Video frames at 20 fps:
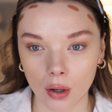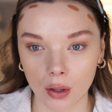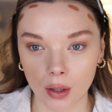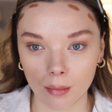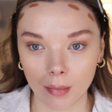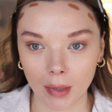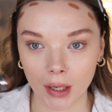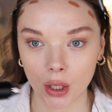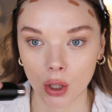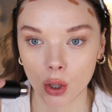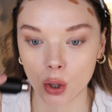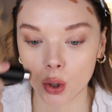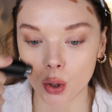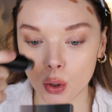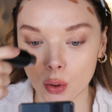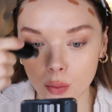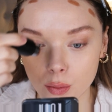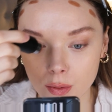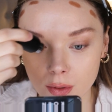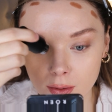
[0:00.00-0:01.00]
on my
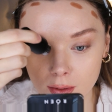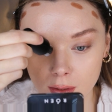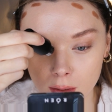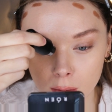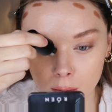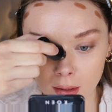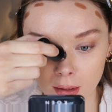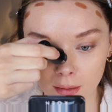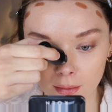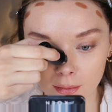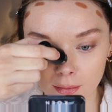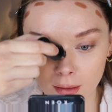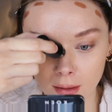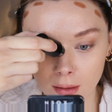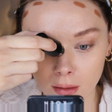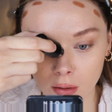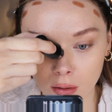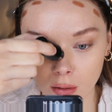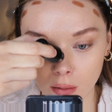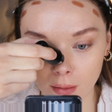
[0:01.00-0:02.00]
nose. I just
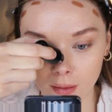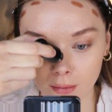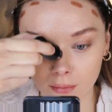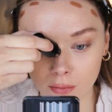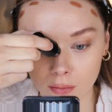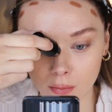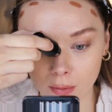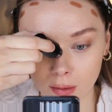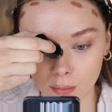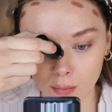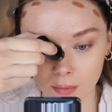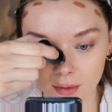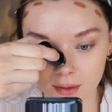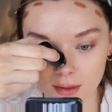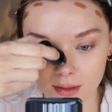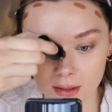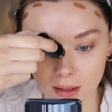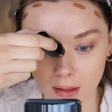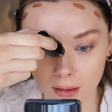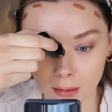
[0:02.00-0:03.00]
kind of go in straight with the
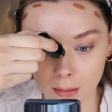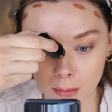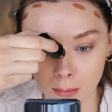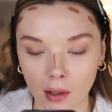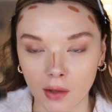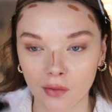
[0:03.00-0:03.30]
stick.